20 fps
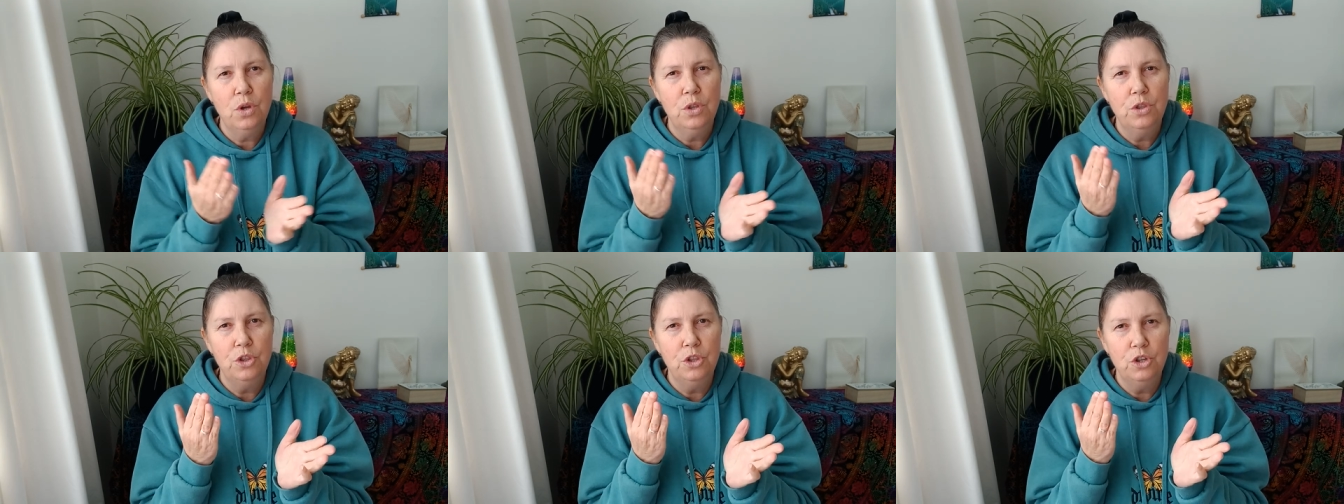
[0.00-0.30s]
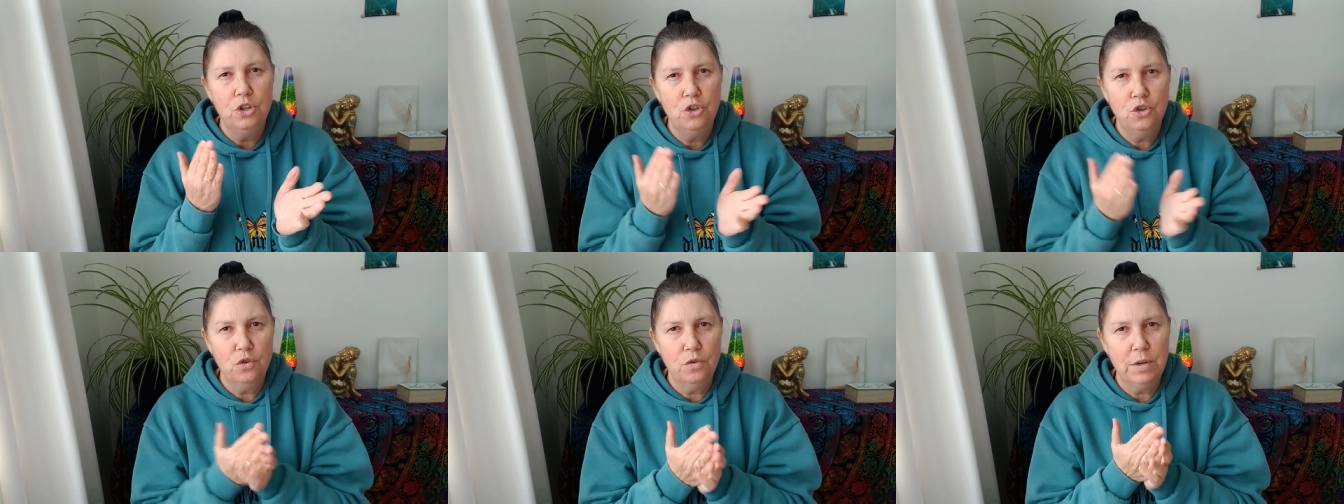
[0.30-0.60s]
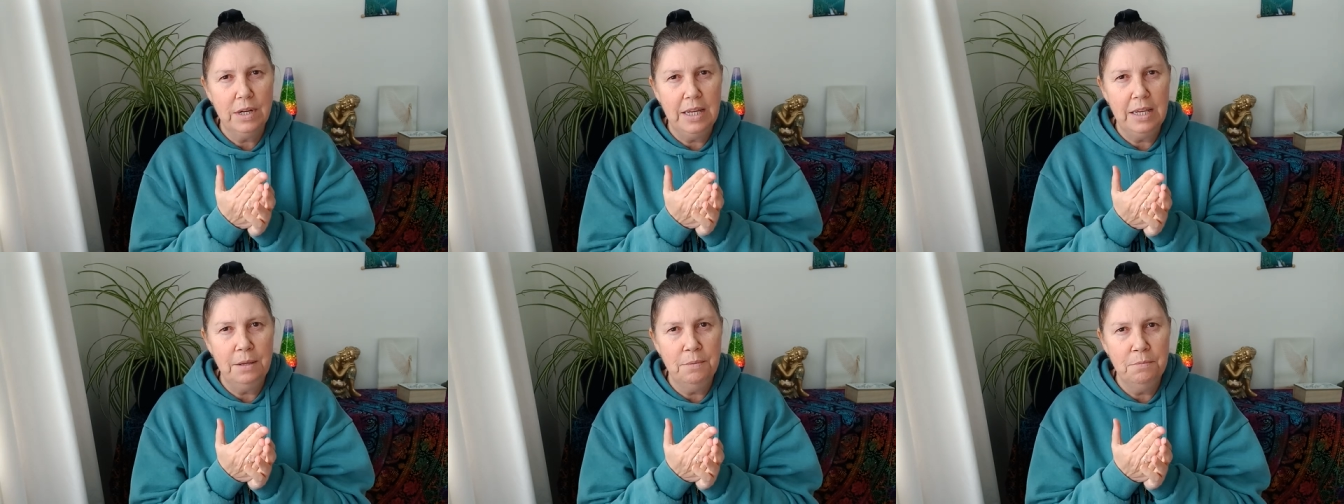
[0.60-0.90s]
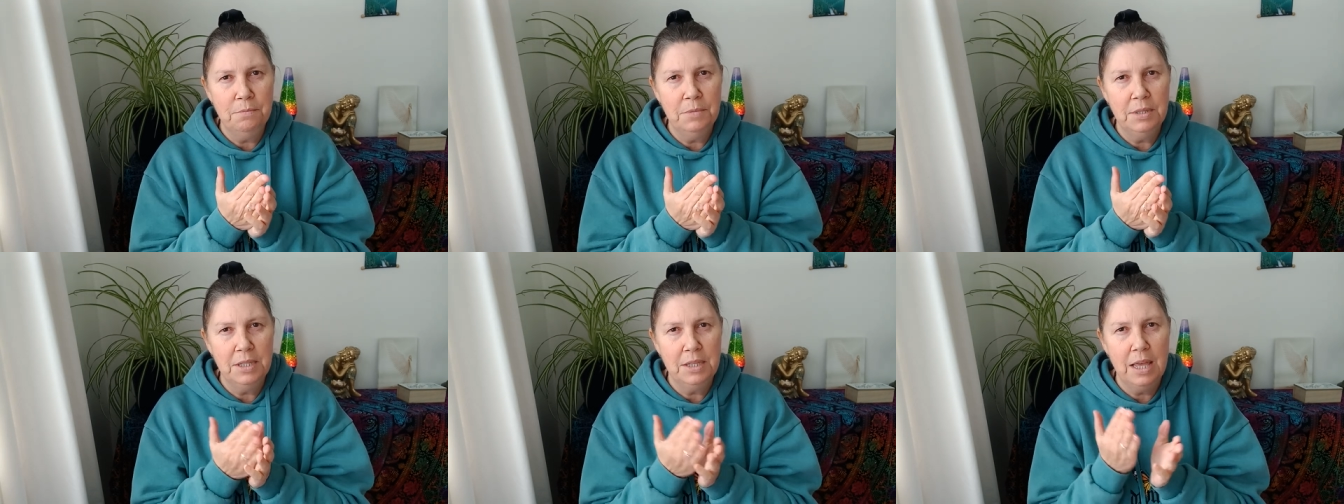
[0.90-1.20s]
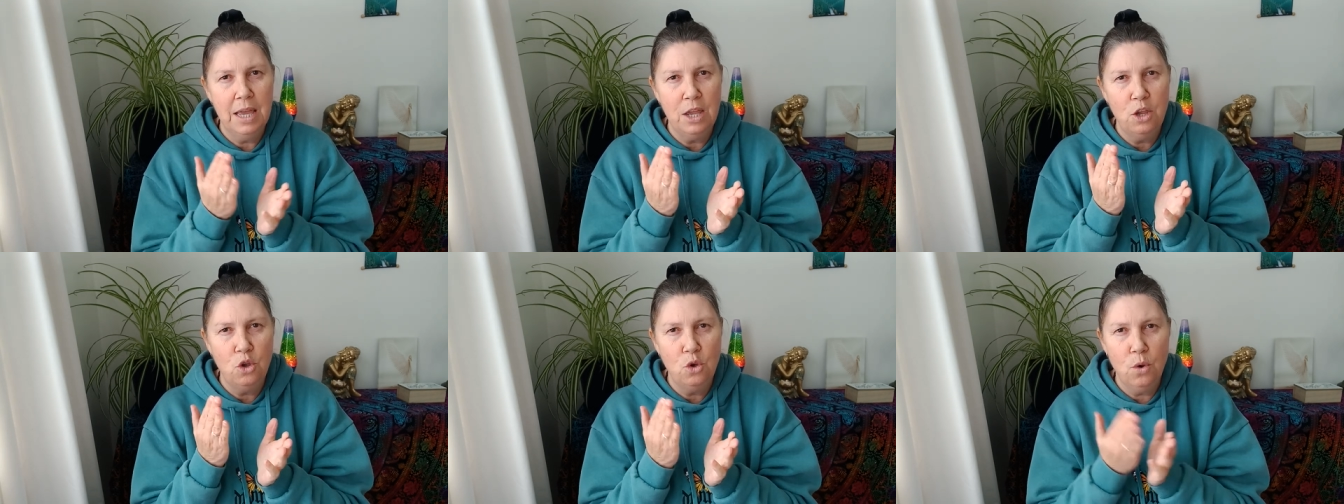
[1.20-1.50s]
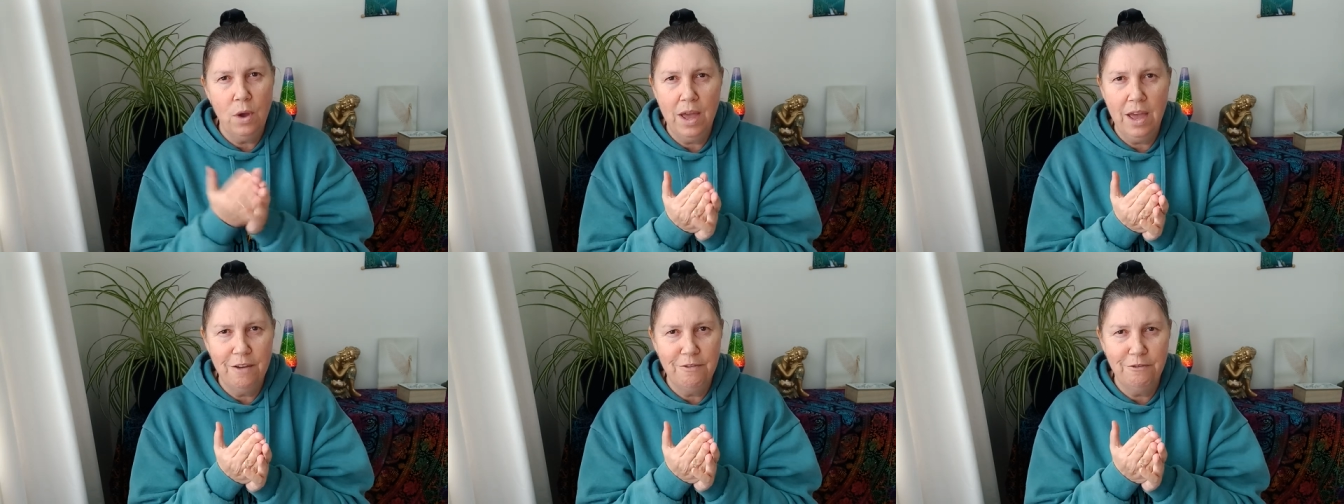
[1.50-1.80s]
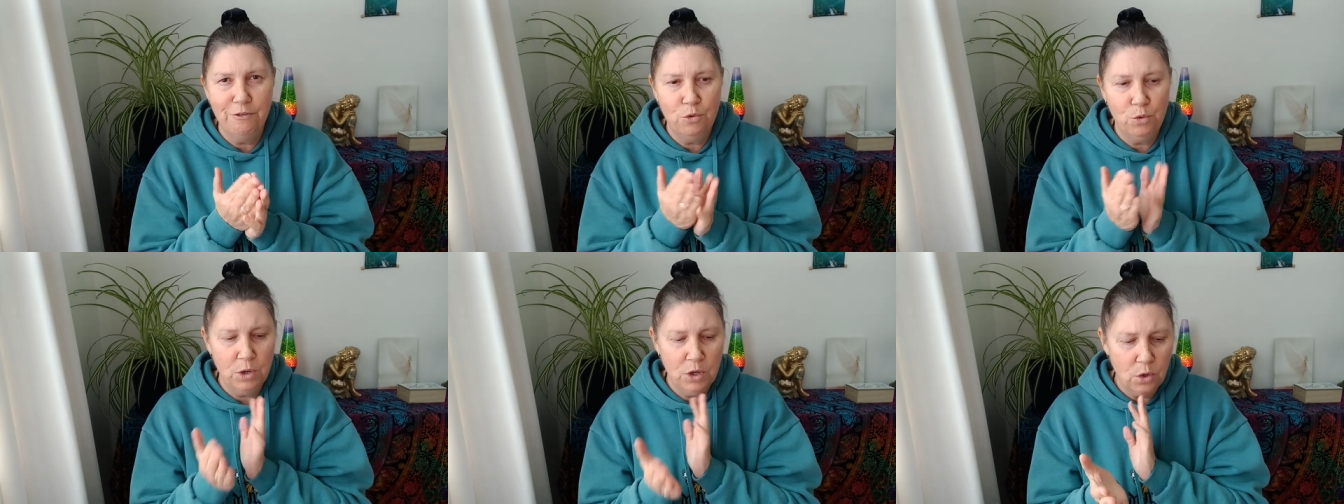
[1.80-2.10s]
the dreams that you have
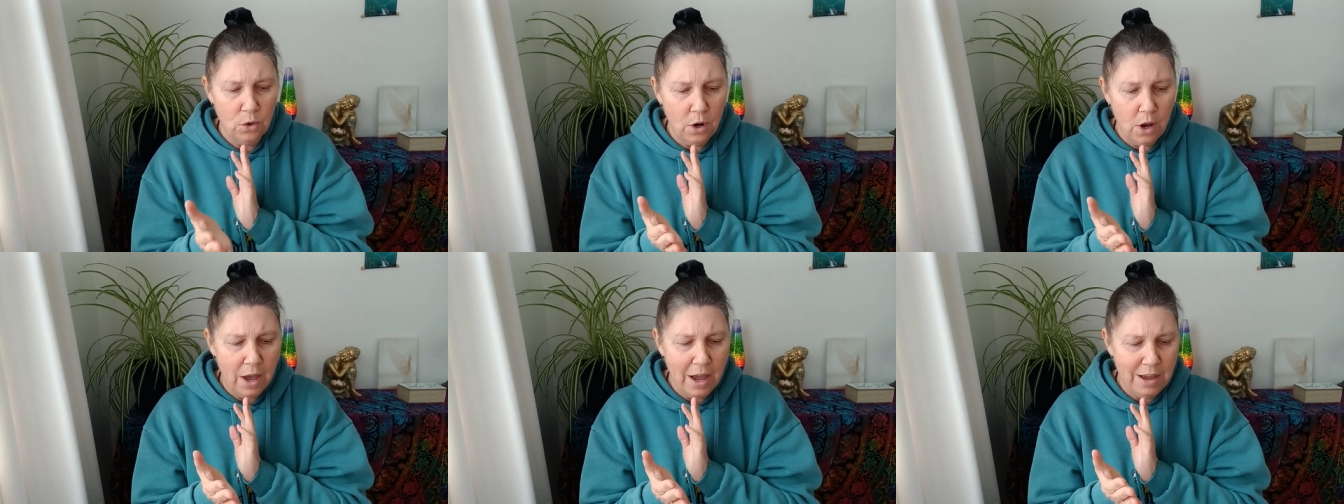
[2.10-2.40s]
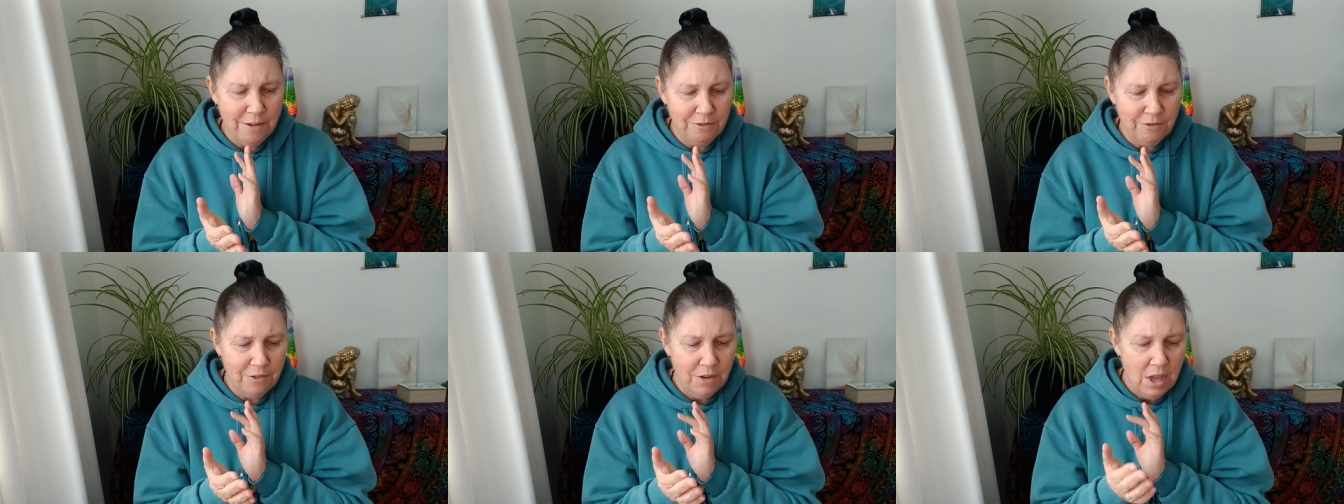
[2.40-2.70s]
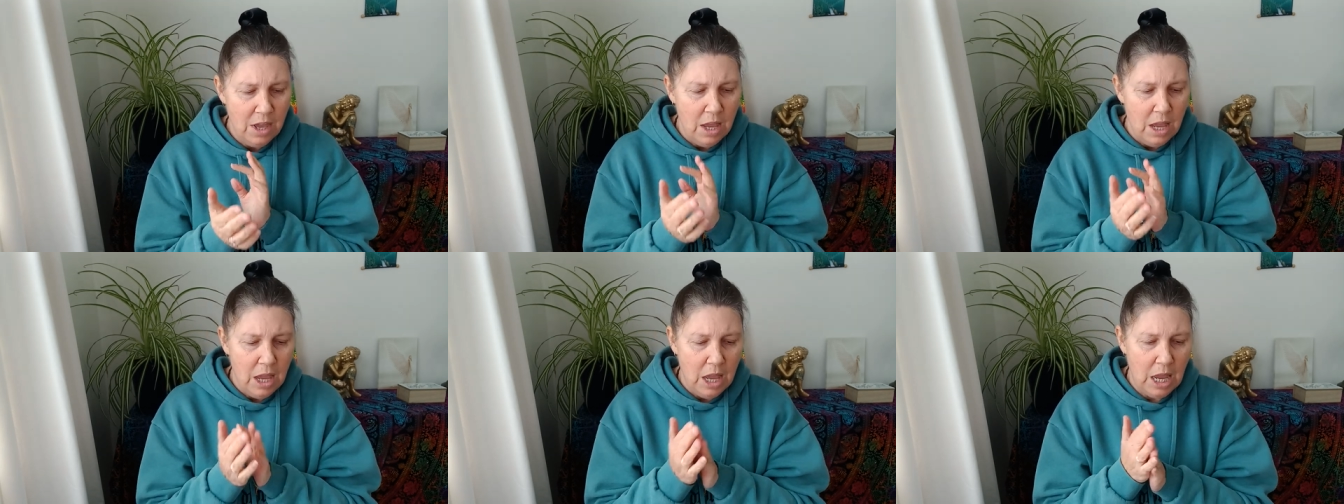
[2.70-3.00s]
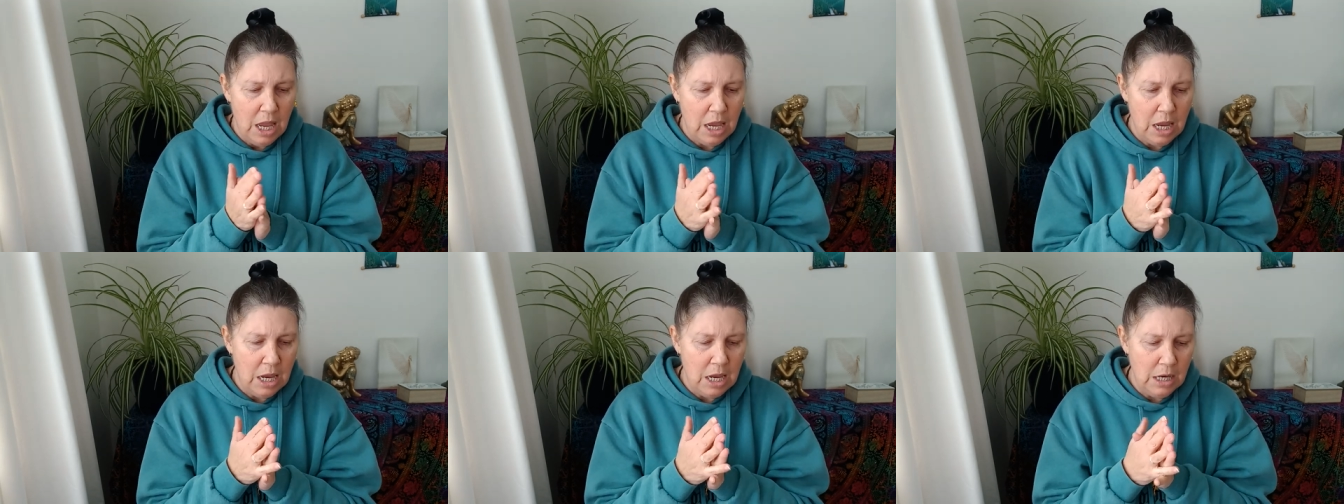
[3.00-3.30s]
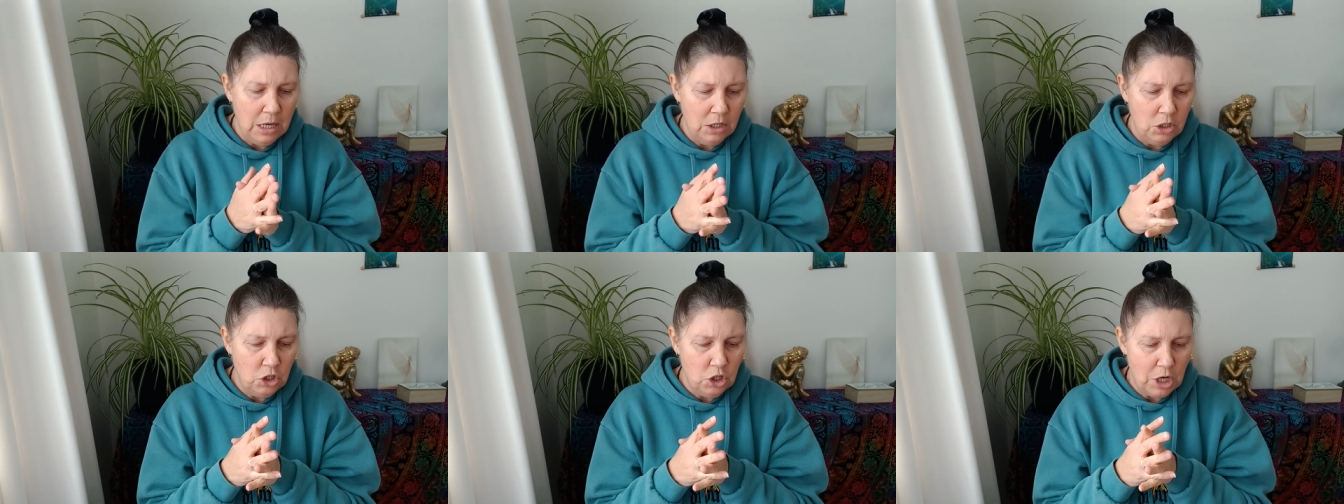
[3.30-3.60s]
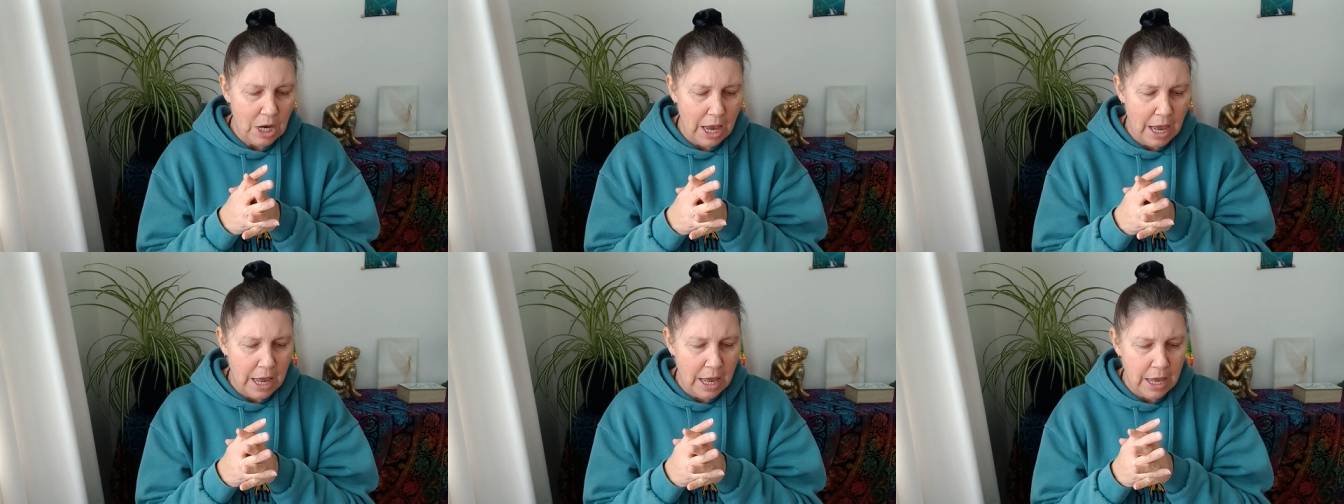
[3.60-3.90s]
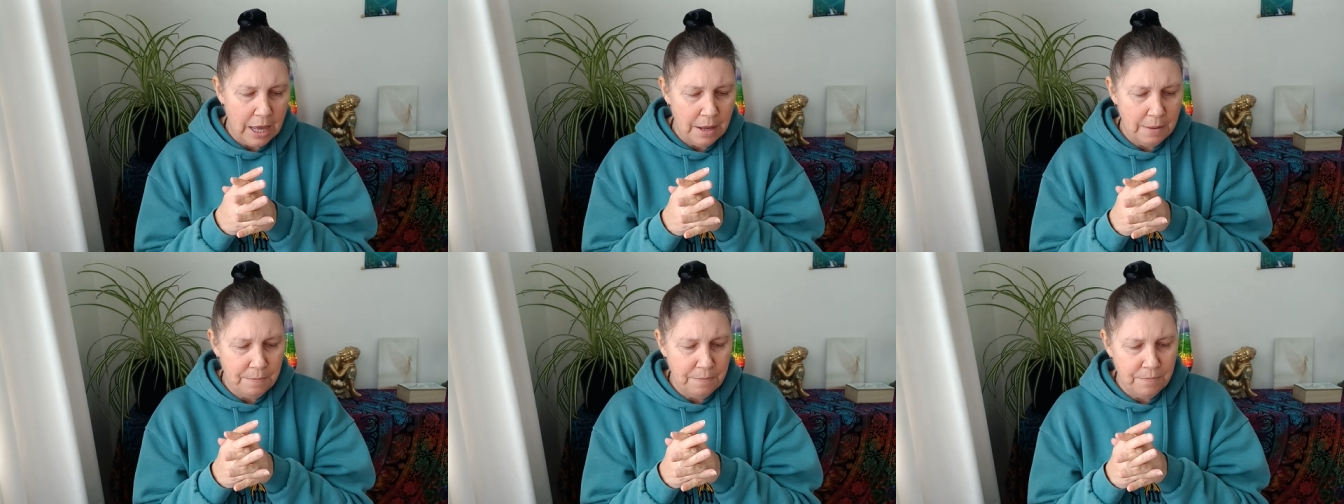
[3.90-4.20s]
for your life and
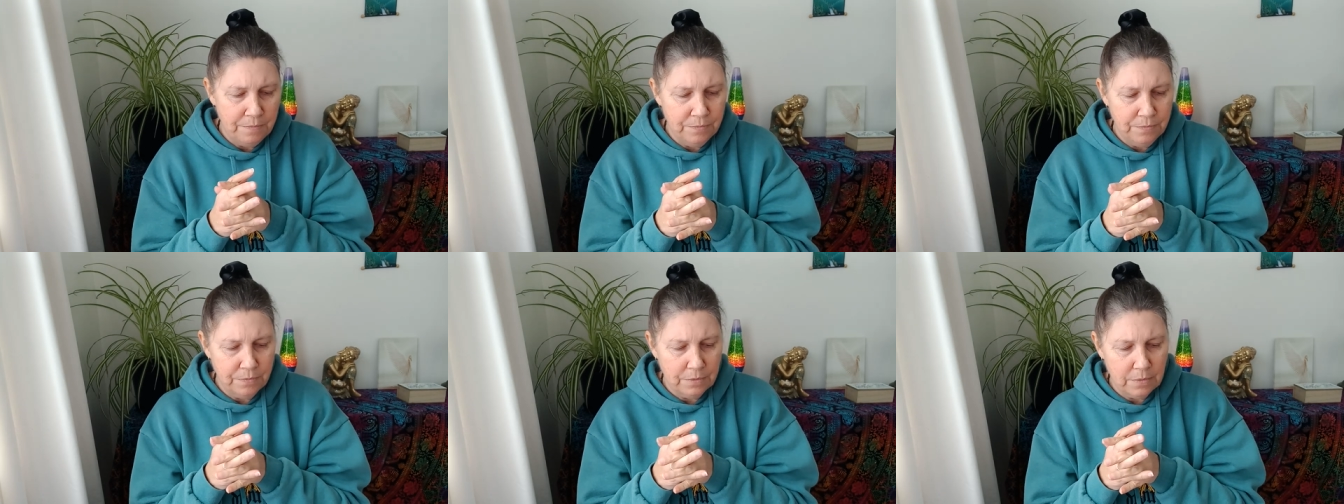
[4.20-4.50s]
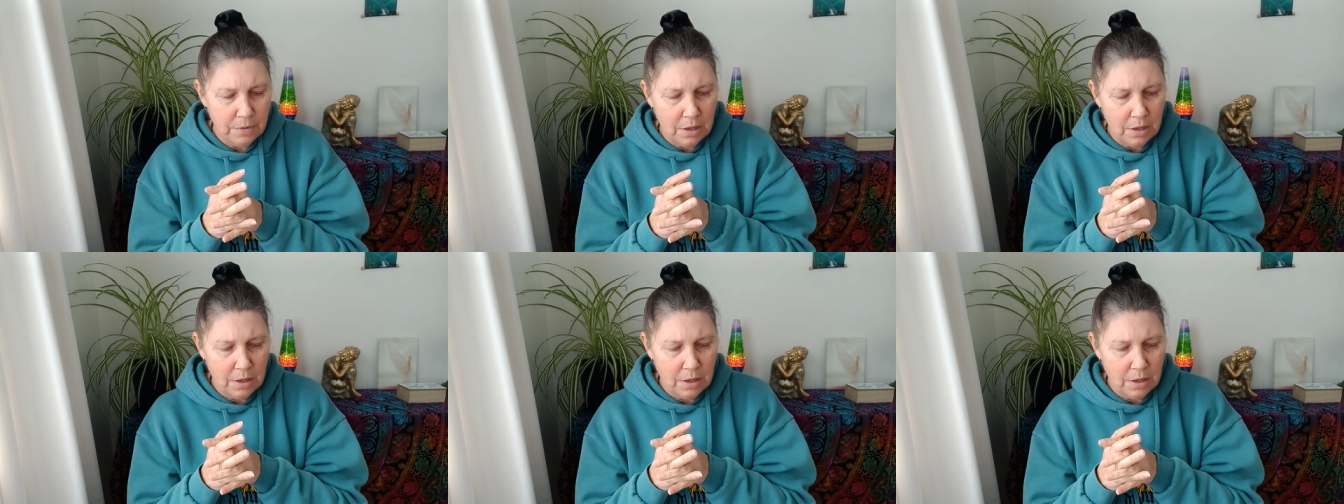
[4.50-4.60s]
um,